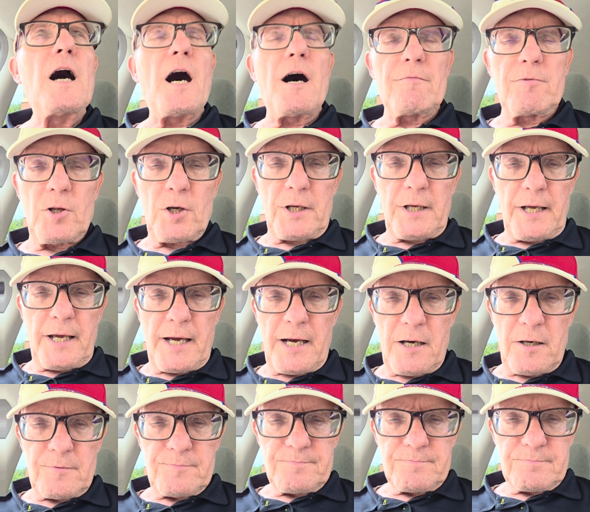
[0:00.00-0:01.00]
of looking
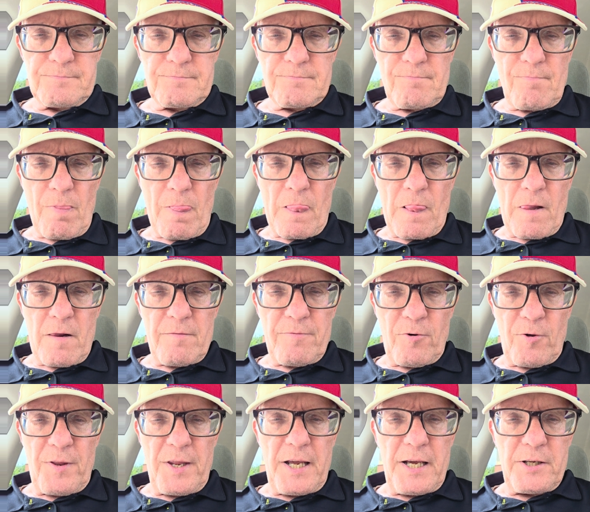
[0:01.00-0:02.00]
out
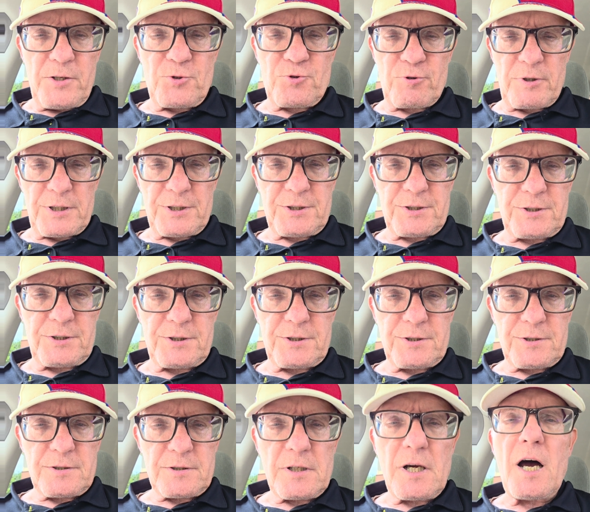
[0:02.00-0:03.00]
for the
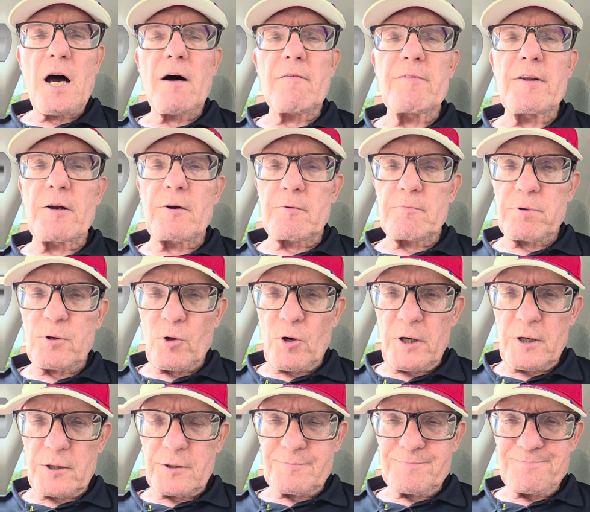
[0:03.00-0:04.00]
interests of their
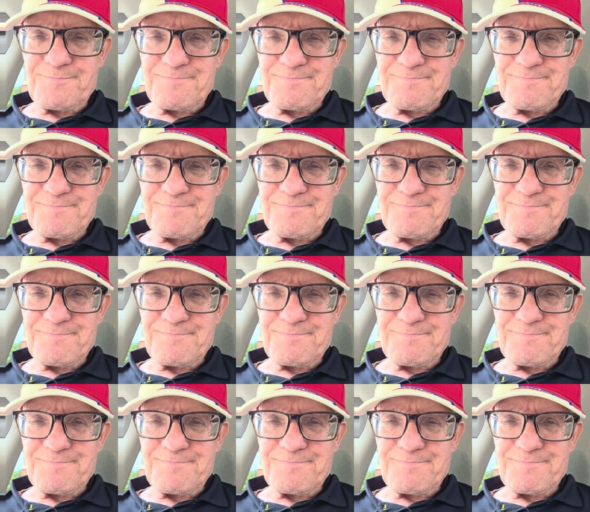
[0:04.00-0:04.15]
employer.